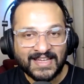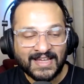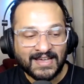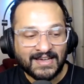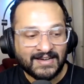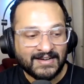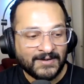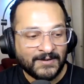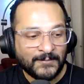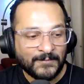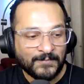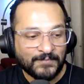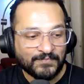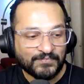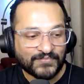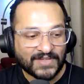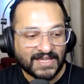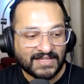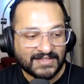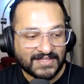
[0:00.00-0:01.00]

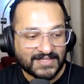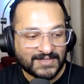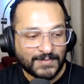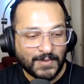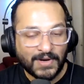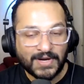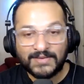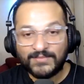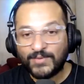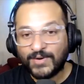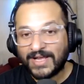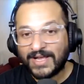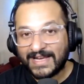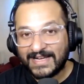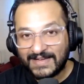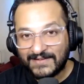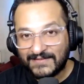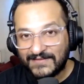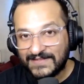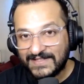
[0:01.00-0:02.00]
at this point, what I can
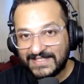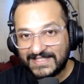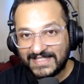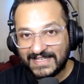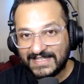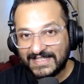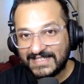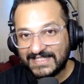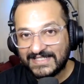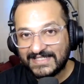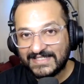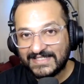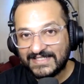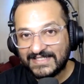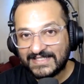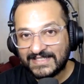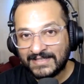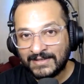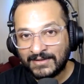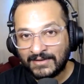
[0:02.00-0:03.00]
definitely say
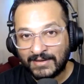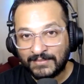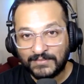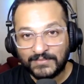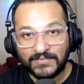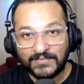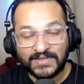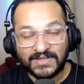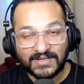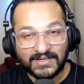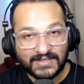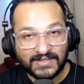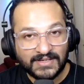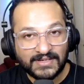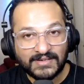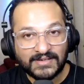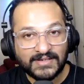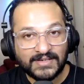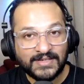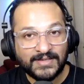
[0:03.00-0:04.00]
is, I'm really,
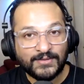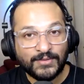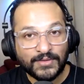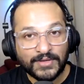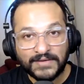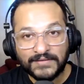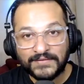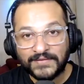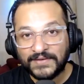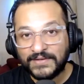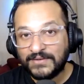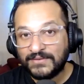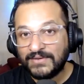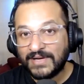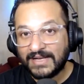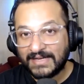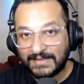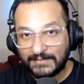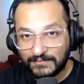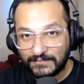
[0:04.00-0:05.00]
really rooting for you,
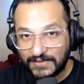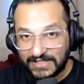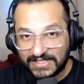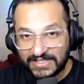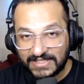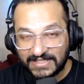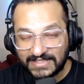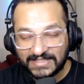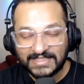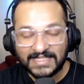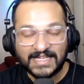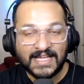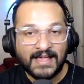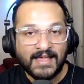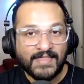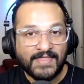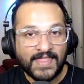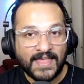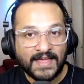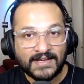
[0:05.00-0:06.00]
and I'm wishing
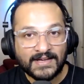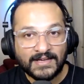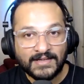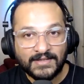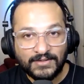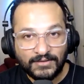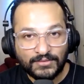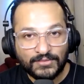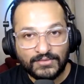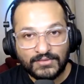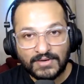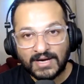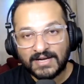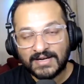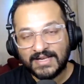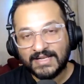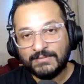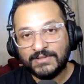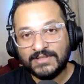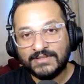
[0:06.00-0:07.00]
that you are
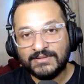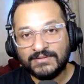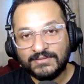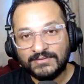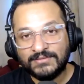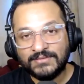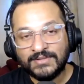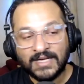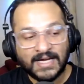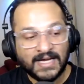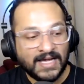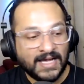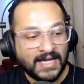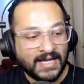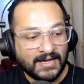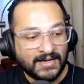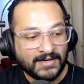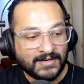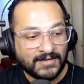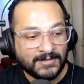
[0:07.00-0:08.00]
able to
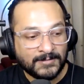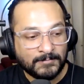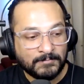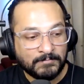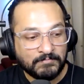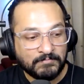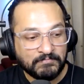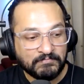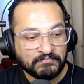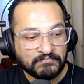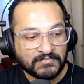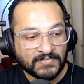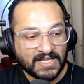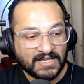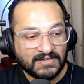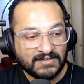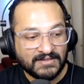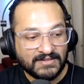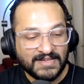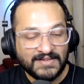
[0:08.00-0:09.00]
um,
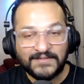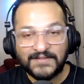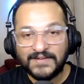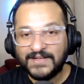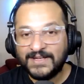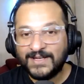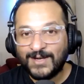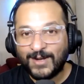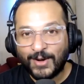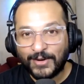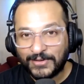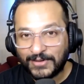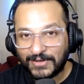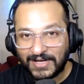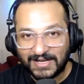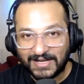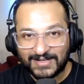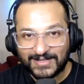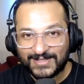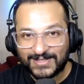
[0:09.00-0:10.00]
refill on your
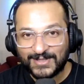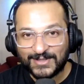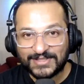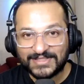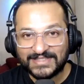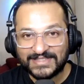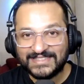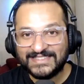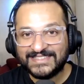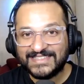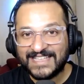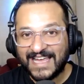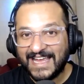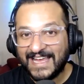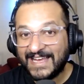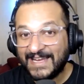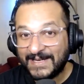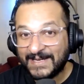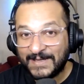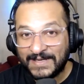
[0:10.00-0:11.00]
courage quotient.
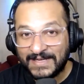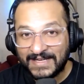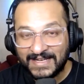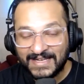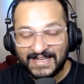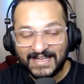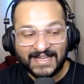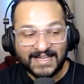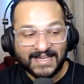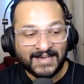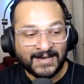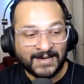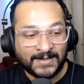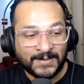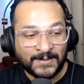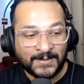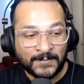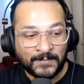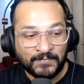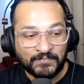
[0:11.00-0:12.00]
And
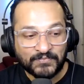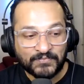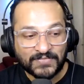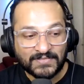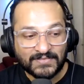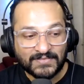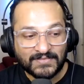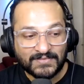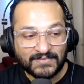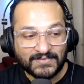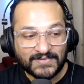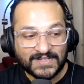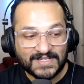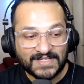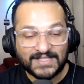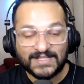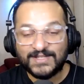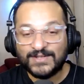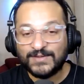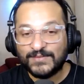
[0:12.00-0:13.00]
um,
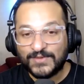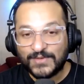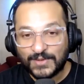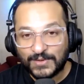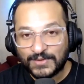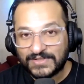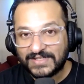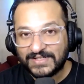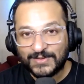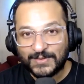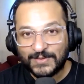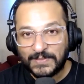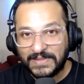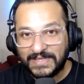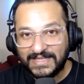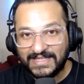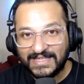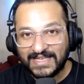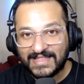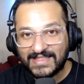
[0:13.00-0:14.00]
since you've chosen to
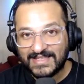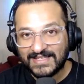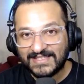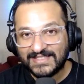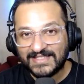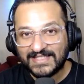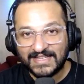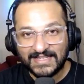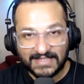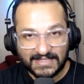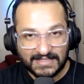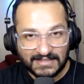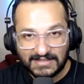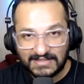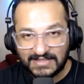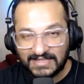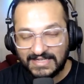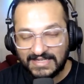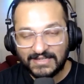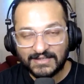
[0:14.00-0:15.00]
be this
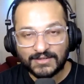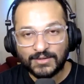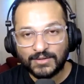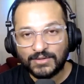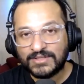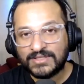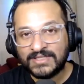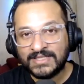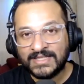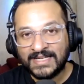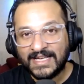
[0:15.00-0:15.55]
digital healer coach,